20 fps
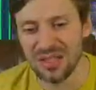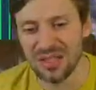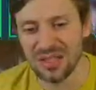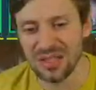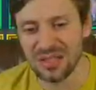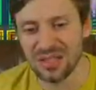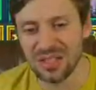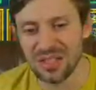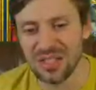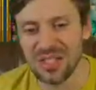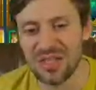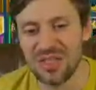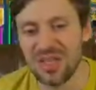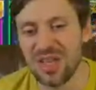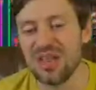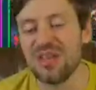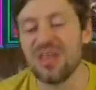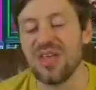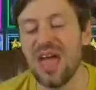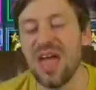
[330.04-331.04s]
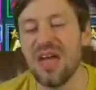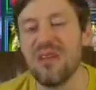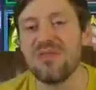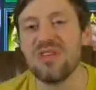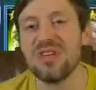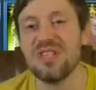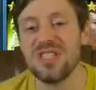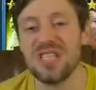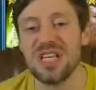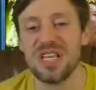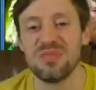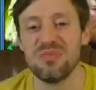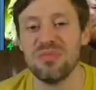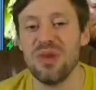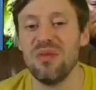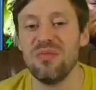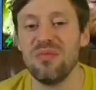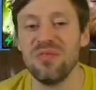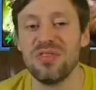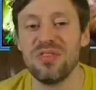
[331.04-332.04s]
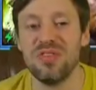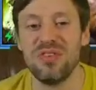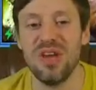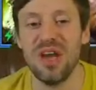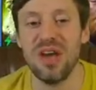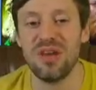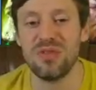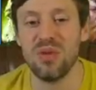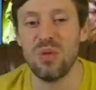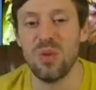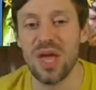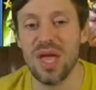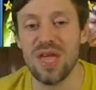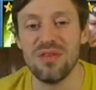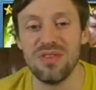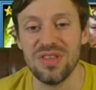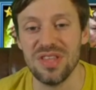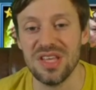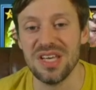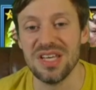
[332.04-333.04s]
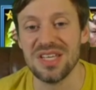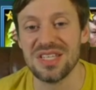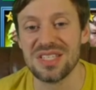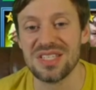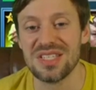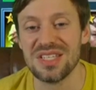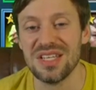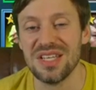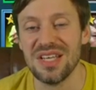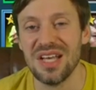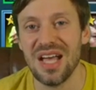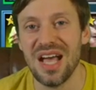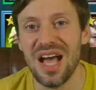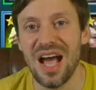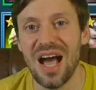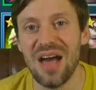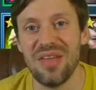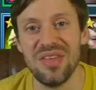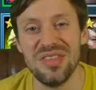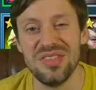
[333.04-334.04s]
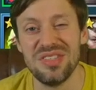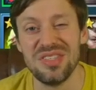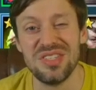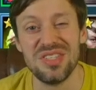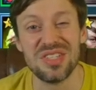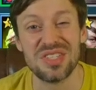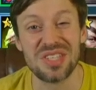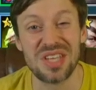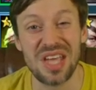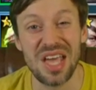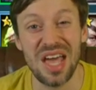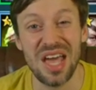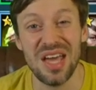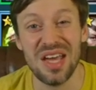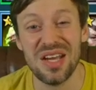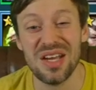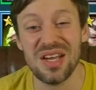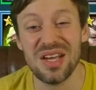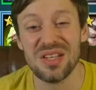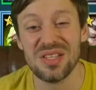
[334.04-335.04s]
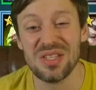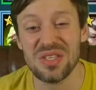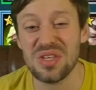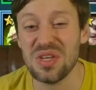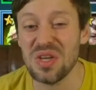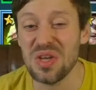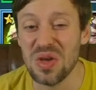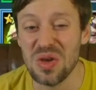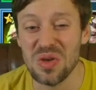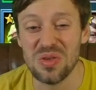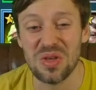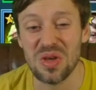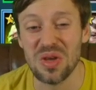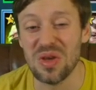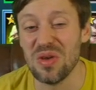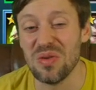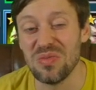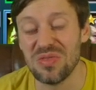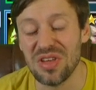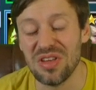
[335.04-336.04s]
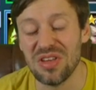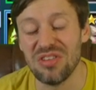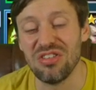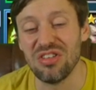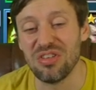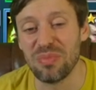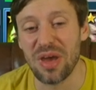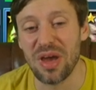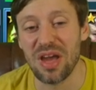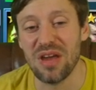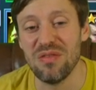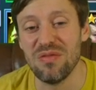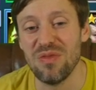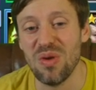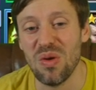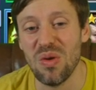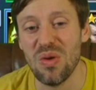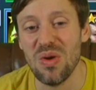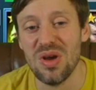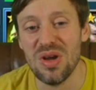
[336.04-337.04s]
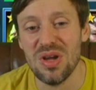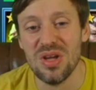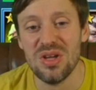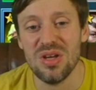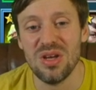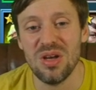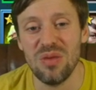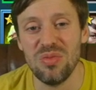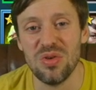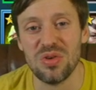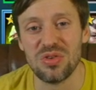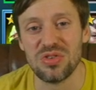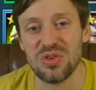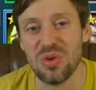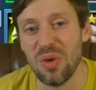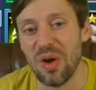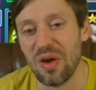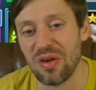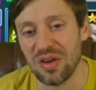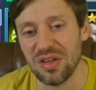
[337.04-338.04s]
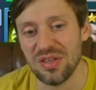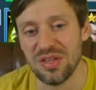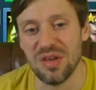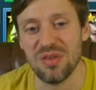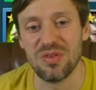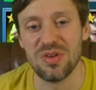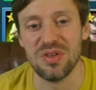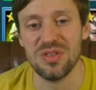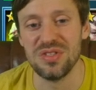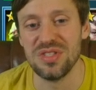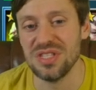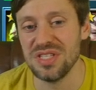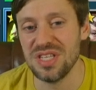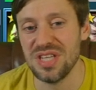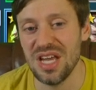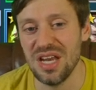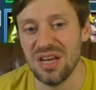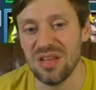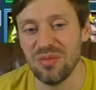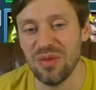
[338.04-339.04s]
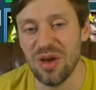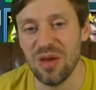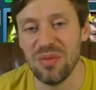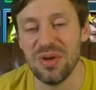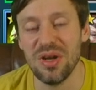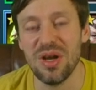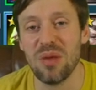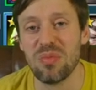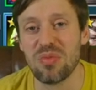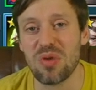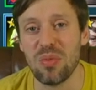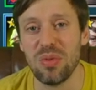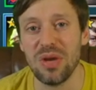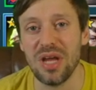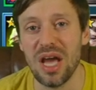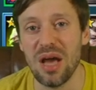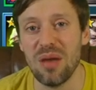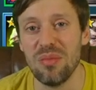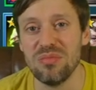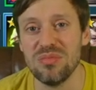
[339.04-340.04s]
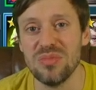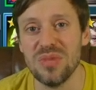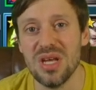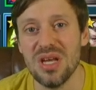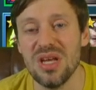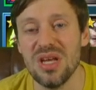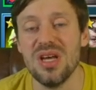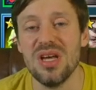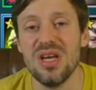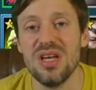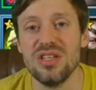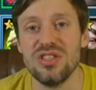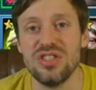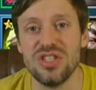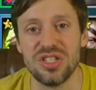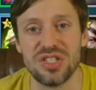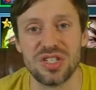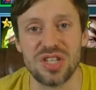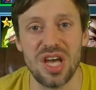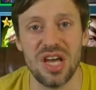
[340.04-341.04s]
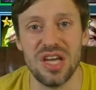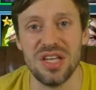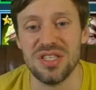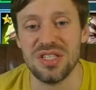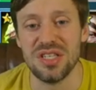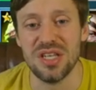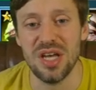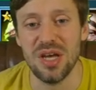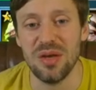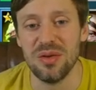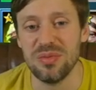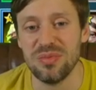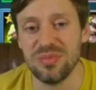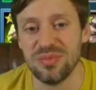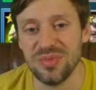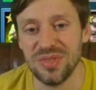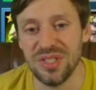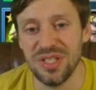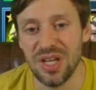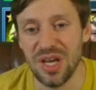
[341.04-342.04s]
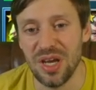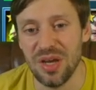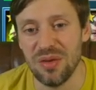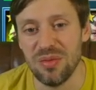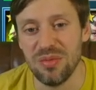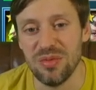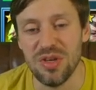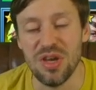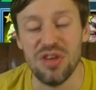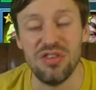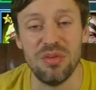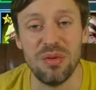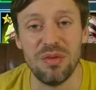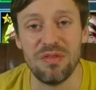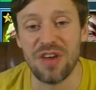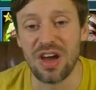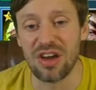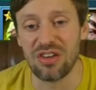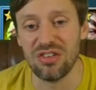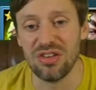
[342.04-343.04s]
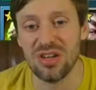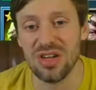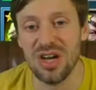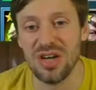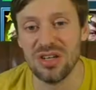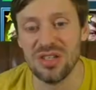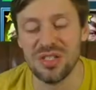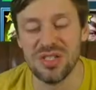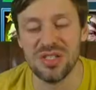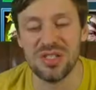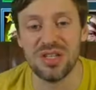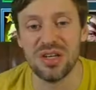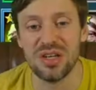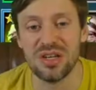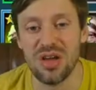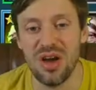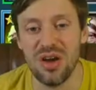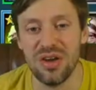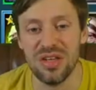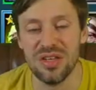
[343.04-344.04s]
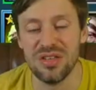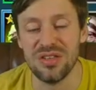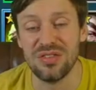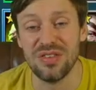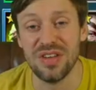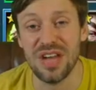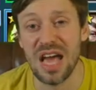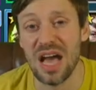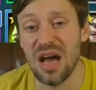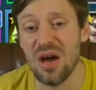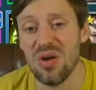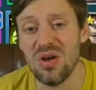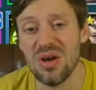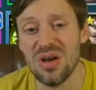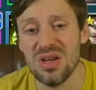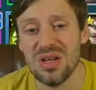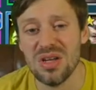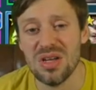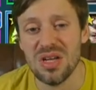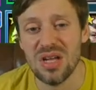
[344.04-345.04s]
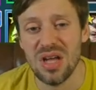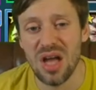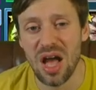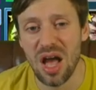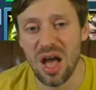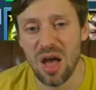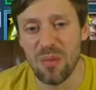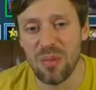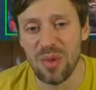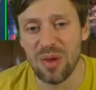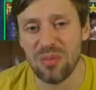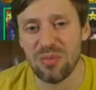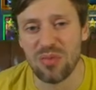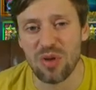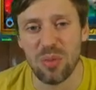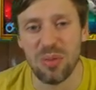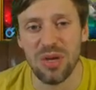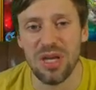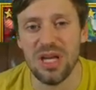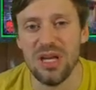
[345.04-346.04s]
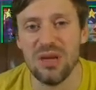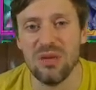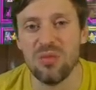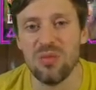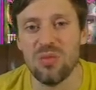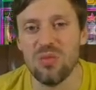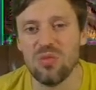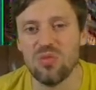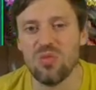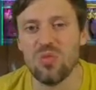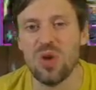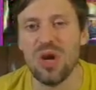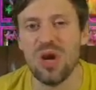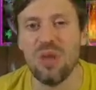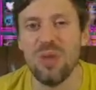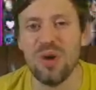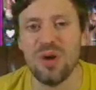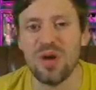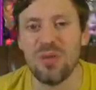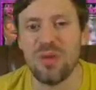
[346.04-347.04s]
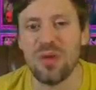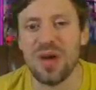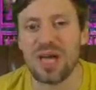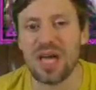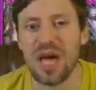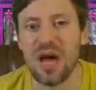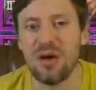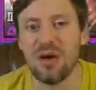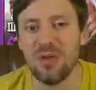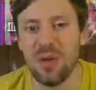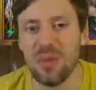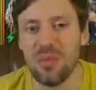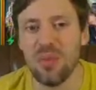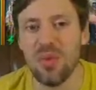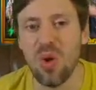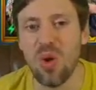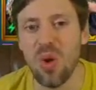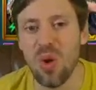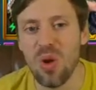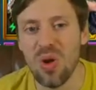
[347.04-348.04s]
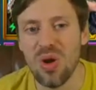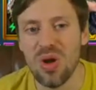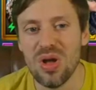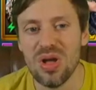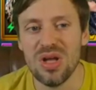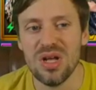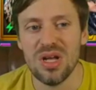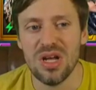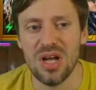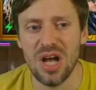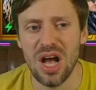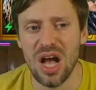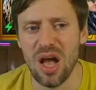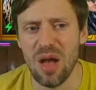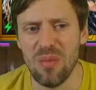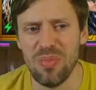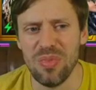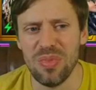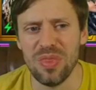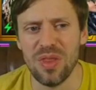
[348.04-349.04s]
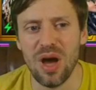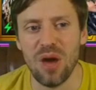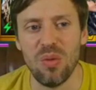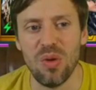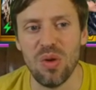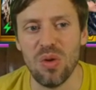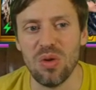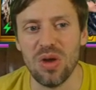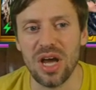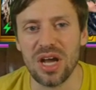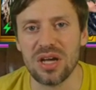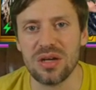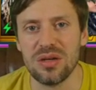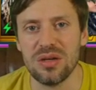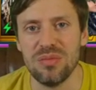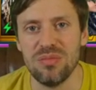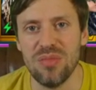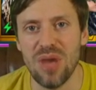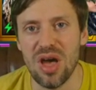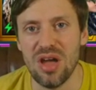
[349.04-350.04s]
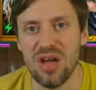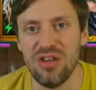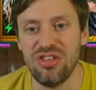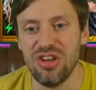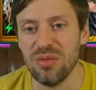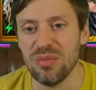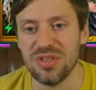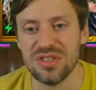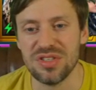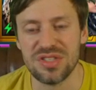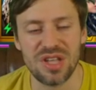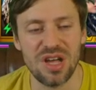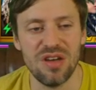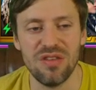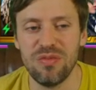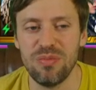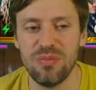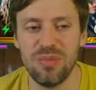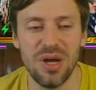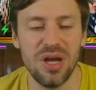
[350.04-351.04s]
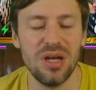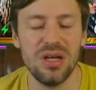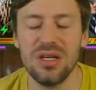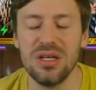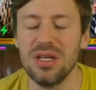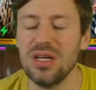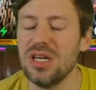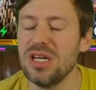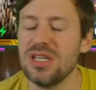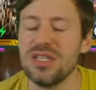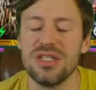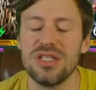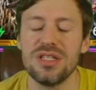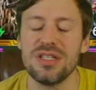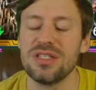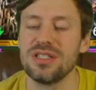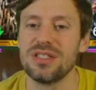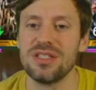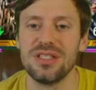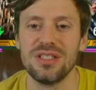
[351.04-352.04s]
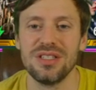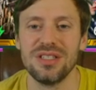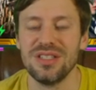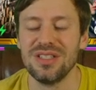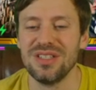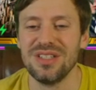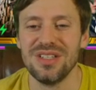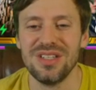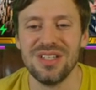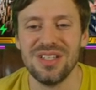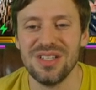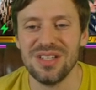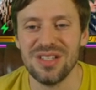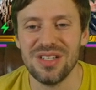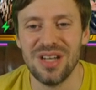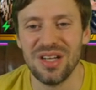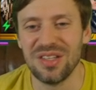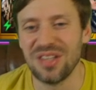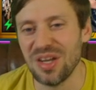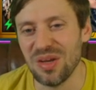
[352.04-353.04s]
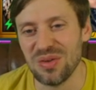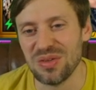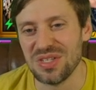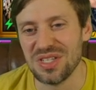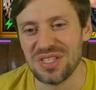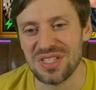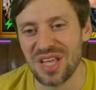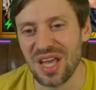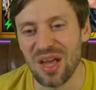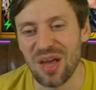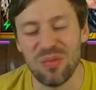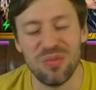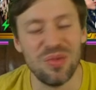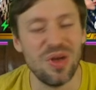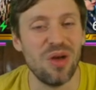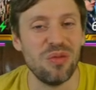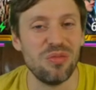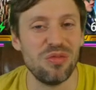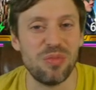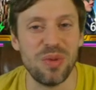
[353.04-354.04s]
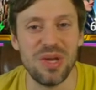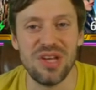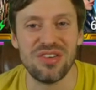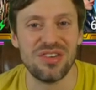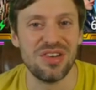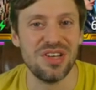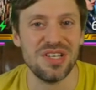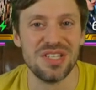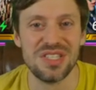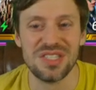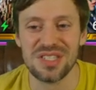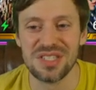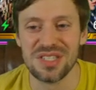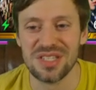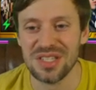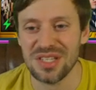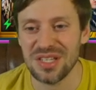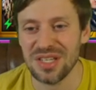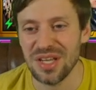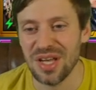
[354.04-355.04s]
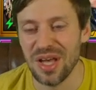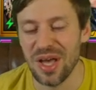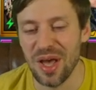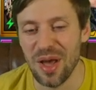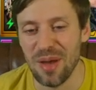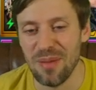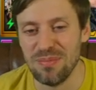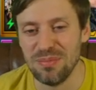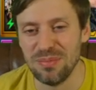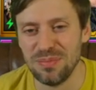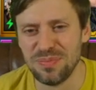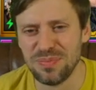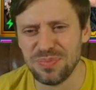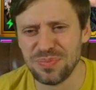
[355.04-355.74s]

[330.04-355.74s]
just to think that every six months you have to wait for this, and then to just get two dupes is just painful. I'm not sure what I'm going to do with Constantine at the moment. I probably am just going to, you know, use him in Faction Gardens, Guardians for now, um, and probably when I build up my account a bit more, um, I will like merge him and stuff. But it's just, I don't know what to say. I'm I'm speechless. Um,